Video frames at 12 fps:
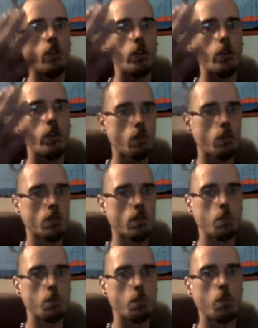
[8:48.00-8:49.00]
your Christian
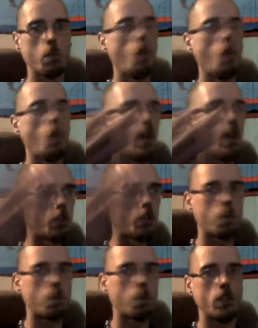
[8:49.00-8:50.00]
people and your
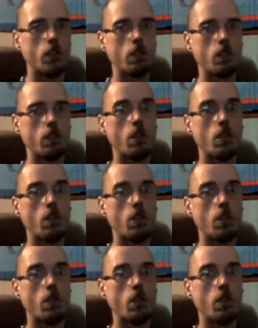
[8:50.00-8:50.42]
preachers,